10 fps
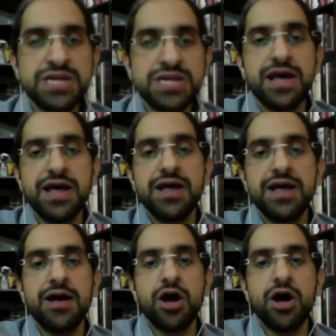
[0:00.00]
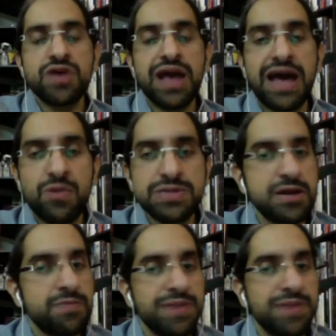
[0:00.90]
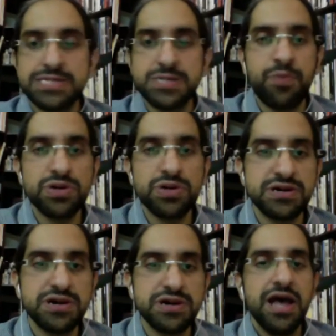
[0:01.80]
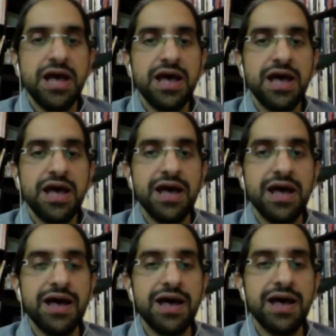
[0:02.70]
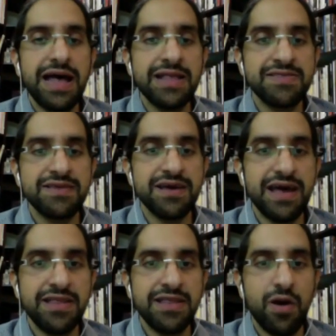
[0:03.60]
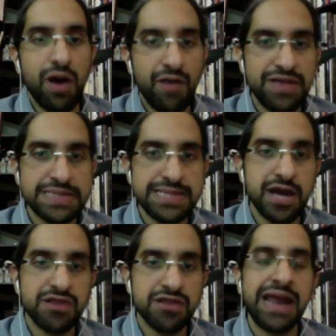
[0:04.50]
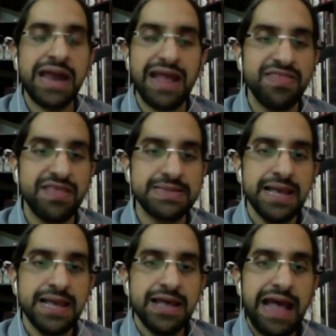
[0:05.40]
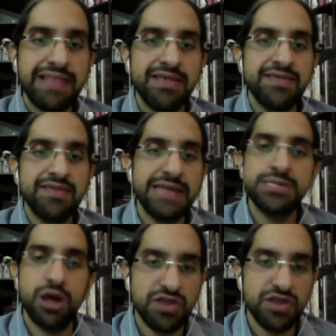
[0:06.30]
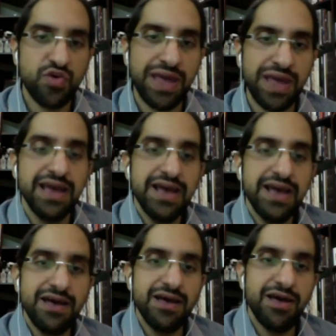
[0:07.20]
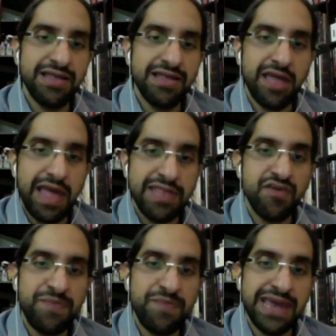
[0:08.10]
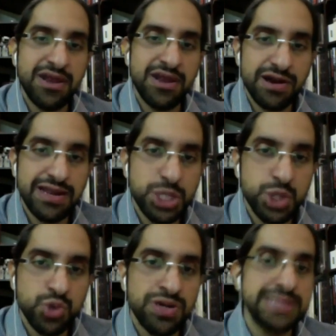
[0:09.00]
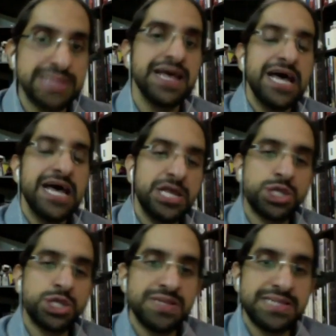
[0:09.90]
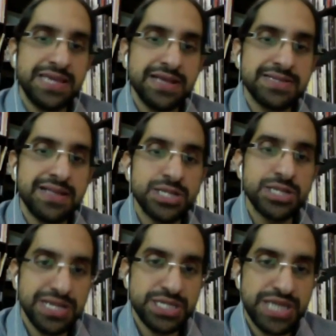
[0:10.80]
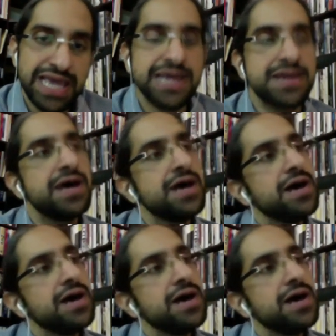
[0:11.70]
Erdogan was their biggest supporter. And obviously, Erdogan had his earthquake in the end of May and early June. His legitimacy is largely shaken.